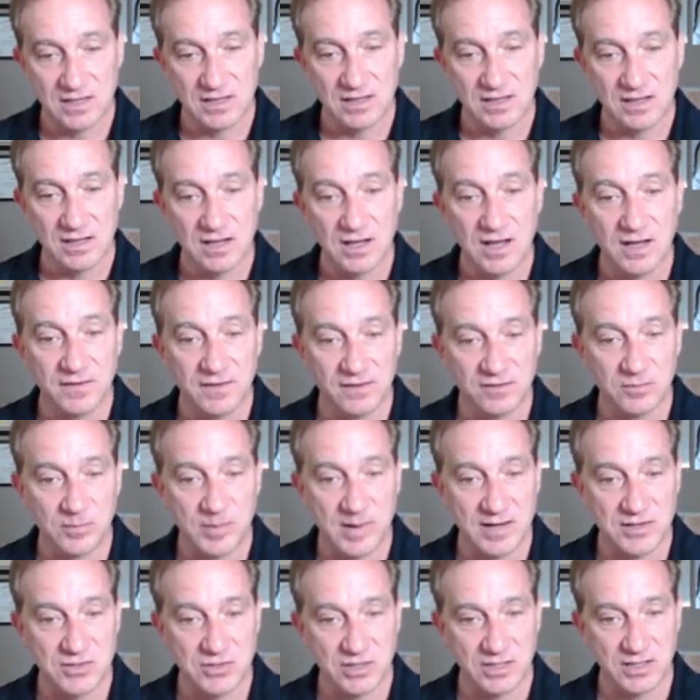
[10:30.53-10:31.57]
on the
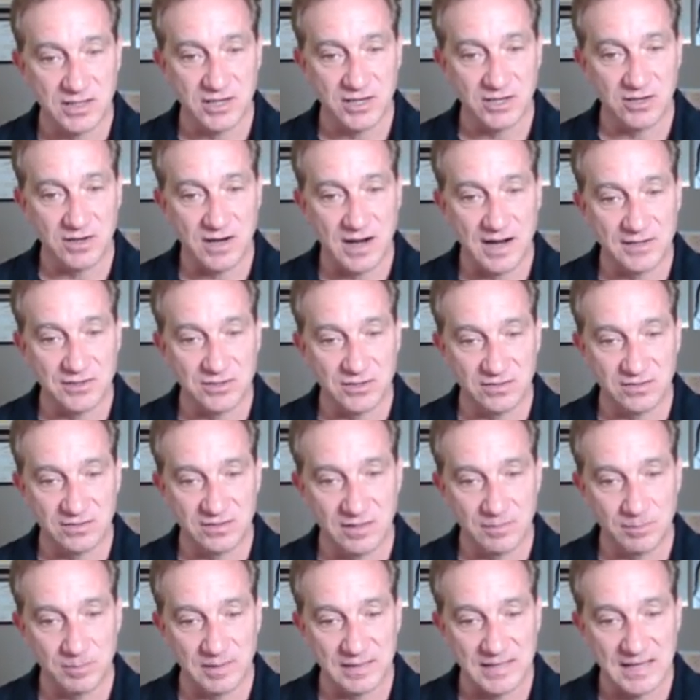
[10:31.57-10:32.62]
spreadsheet here, I just
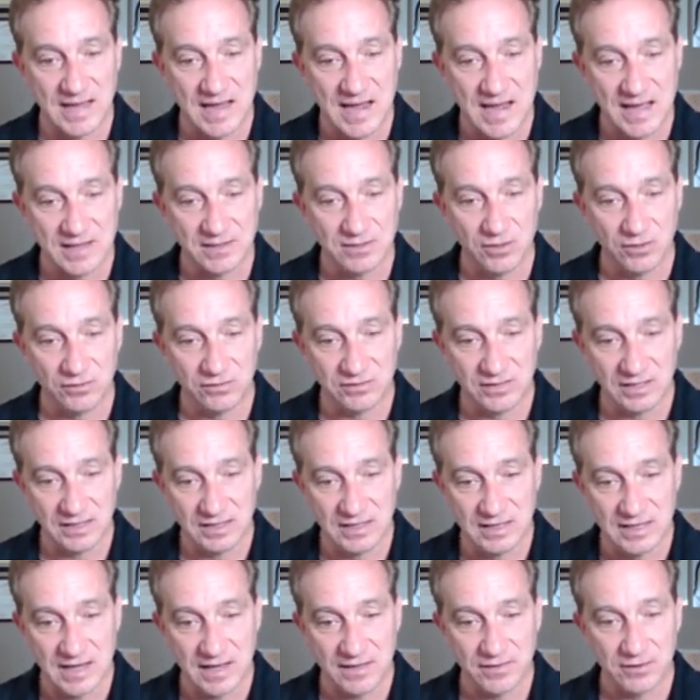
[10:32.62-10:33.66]
simply add those
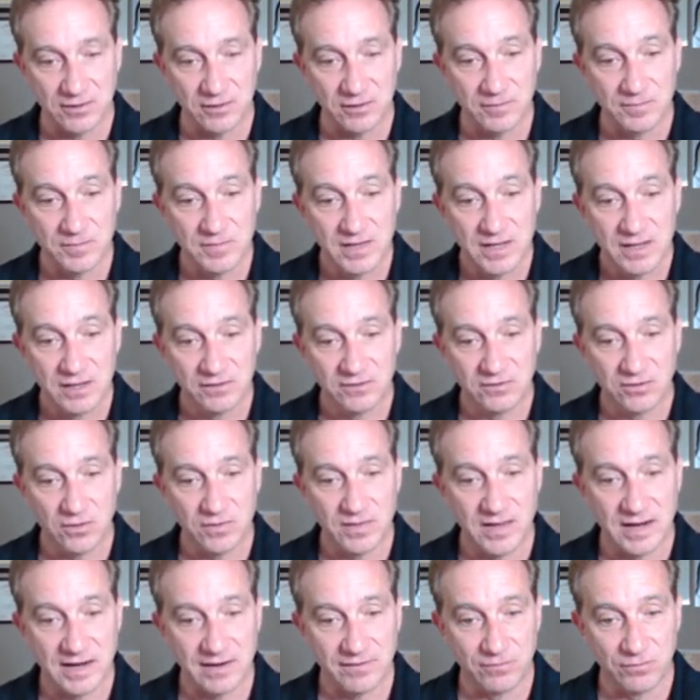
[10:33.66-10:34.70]
together so that
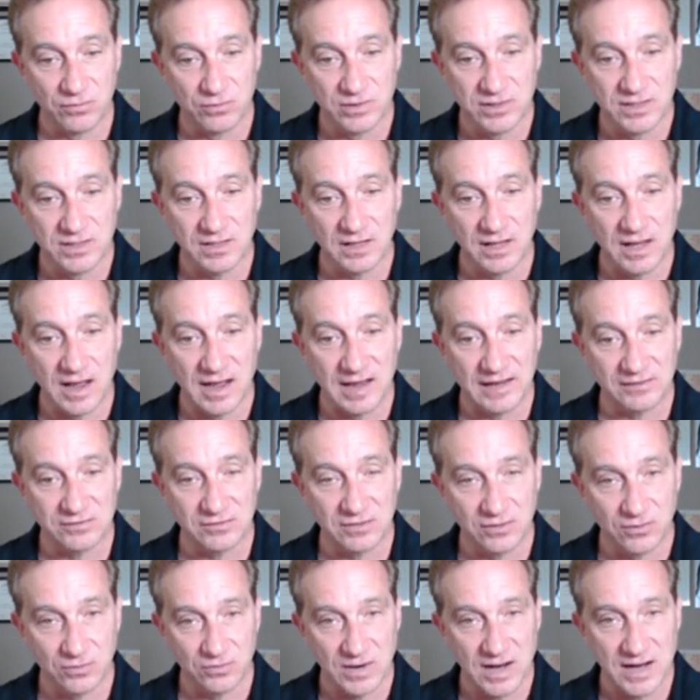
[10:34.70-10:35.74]
I've realized the
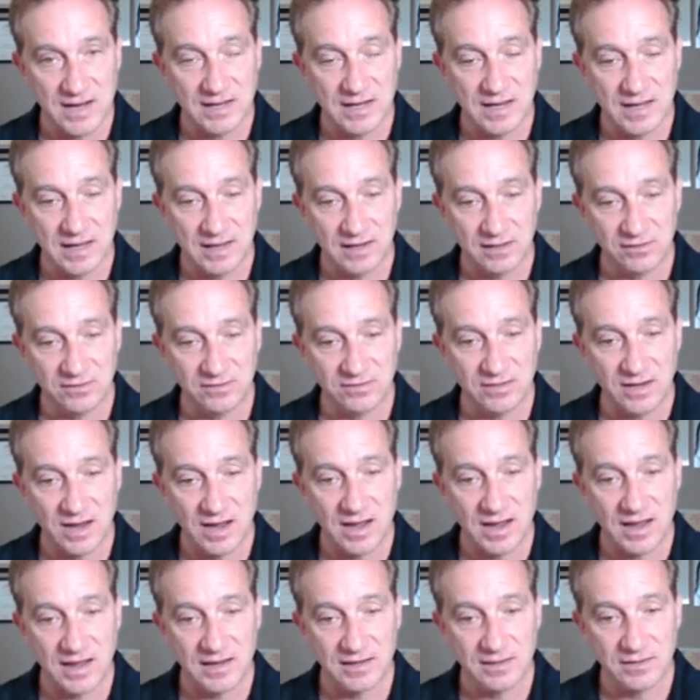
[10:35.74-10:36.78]
right-hand
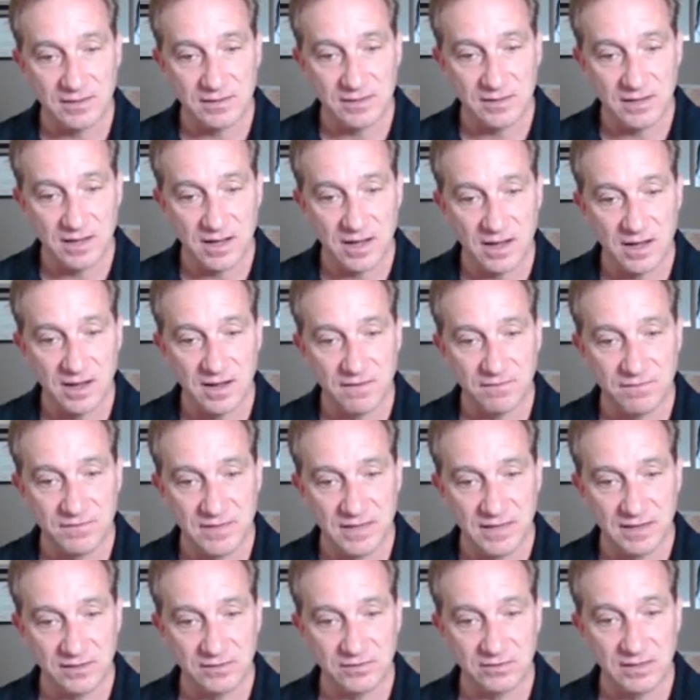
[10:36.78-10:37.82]
side of
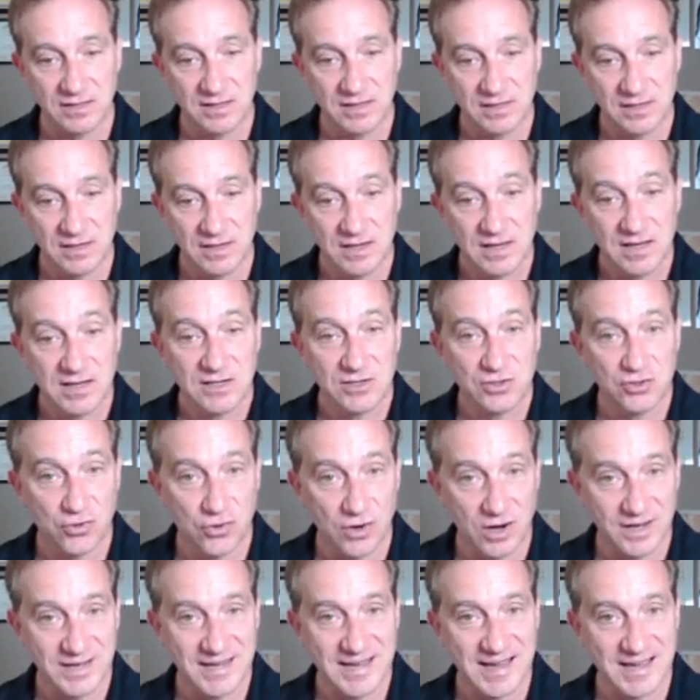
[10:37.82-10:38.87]
this
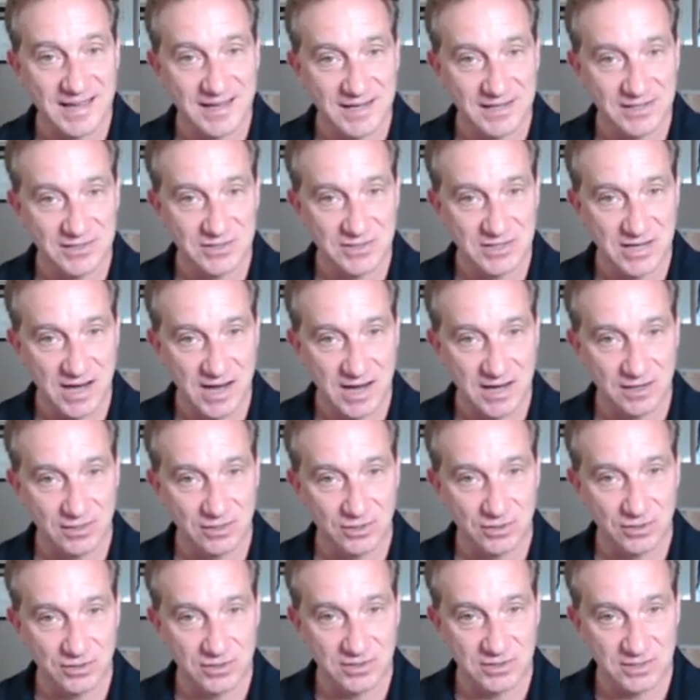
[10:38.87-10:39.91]
truncated Taylor
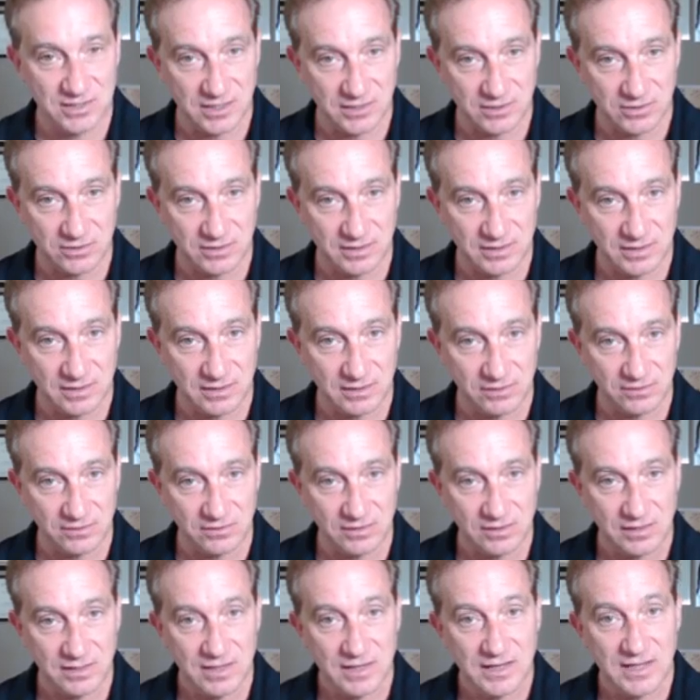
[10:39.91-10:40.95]
series
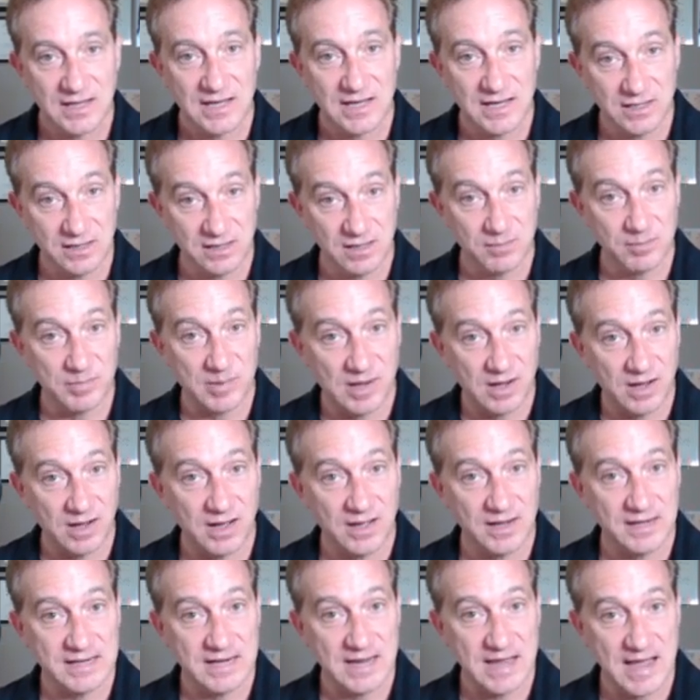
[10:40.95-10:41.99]
in the
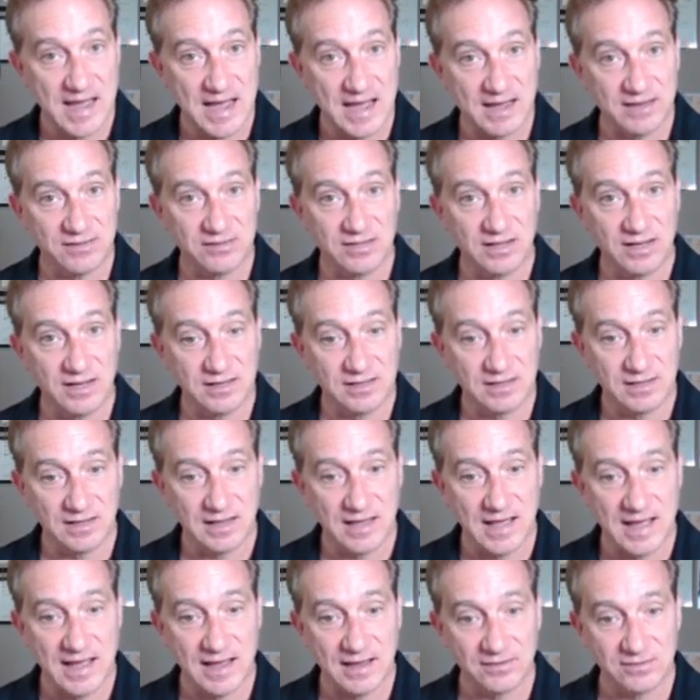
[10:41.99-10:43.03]
bond asset
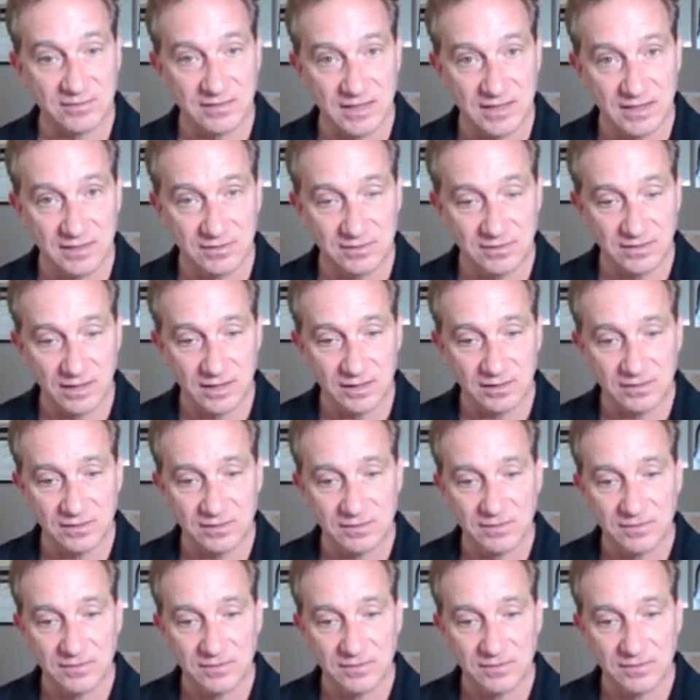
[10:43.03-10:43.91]
class instance.